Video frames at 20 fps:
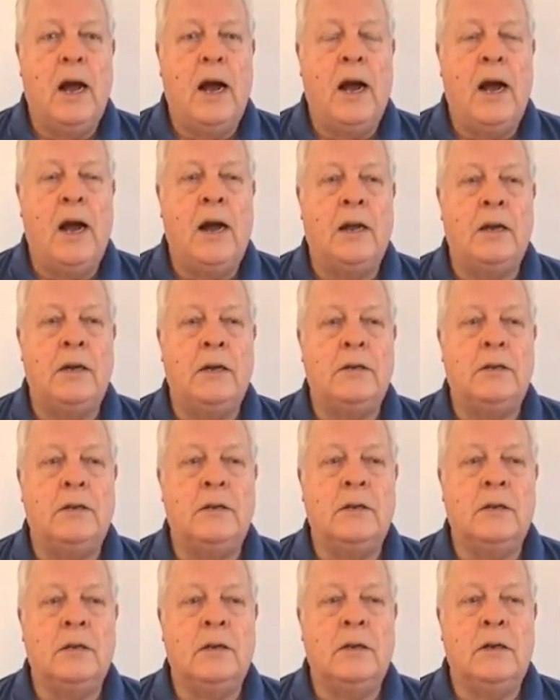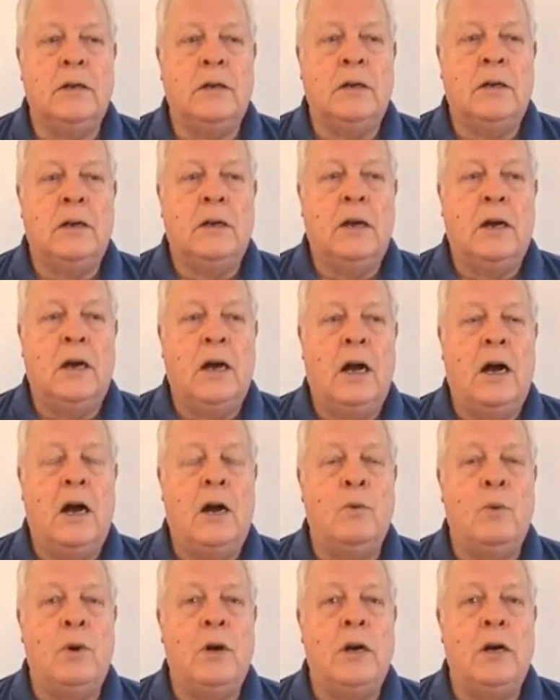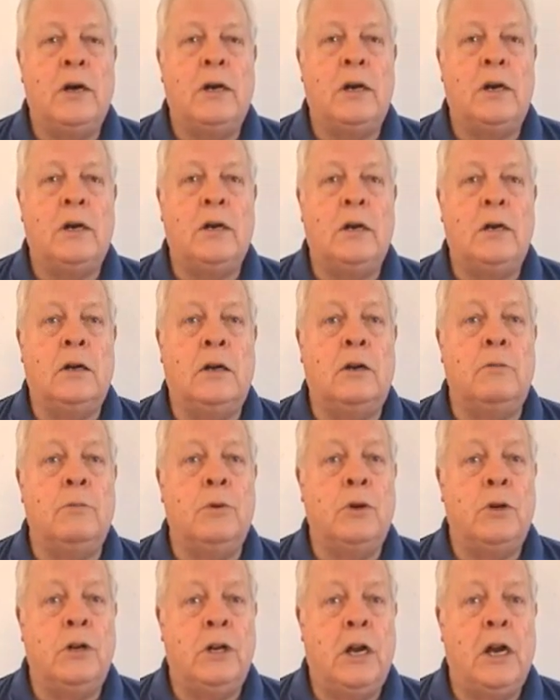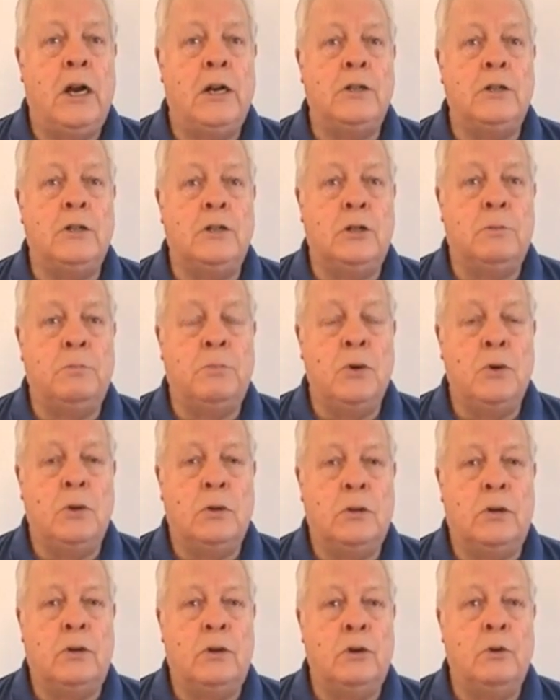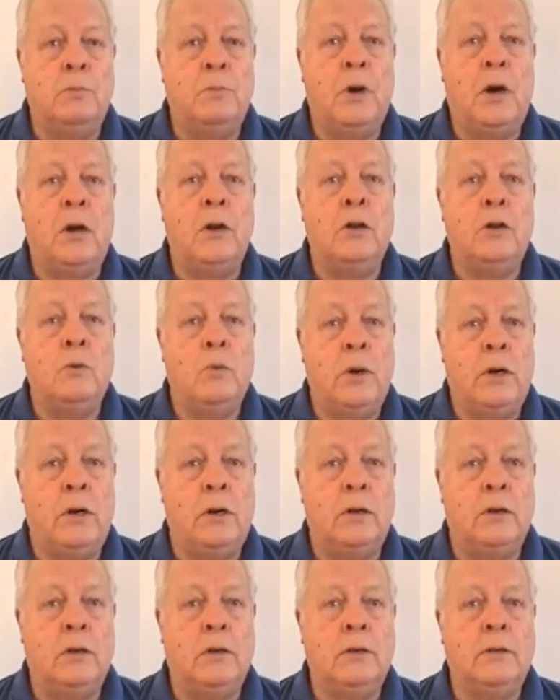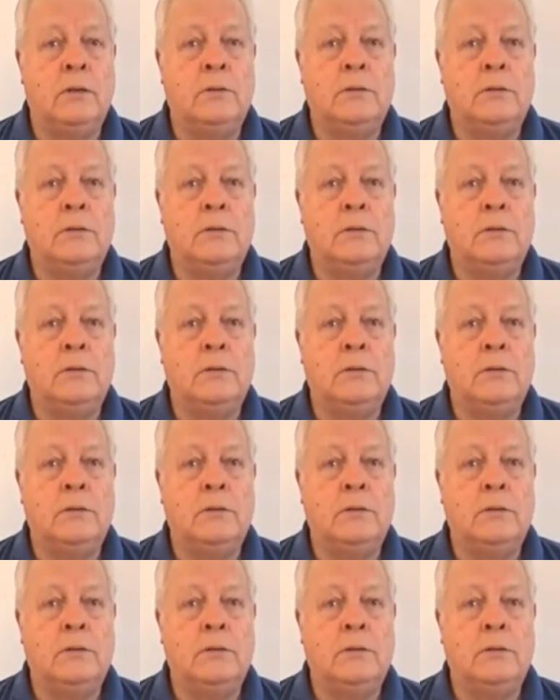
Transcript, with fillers: And I work in a communication support group on the Wirral.